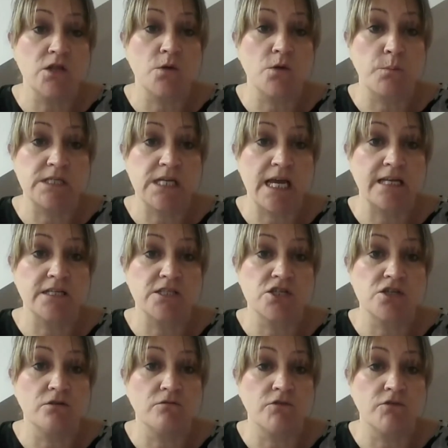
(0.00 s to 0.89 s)
their
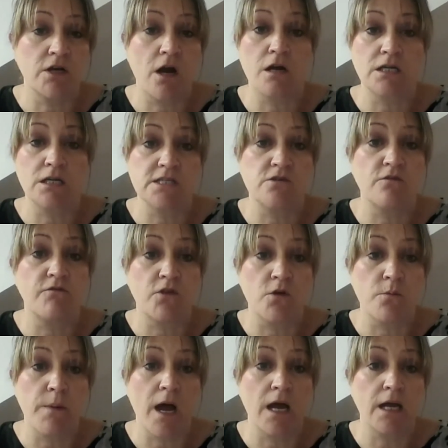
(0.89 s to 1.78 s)
potential regardless of
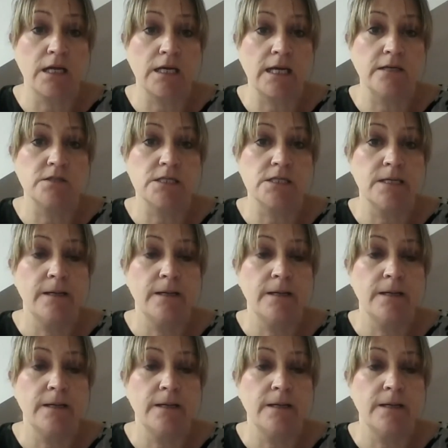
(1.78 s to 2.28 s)
their background.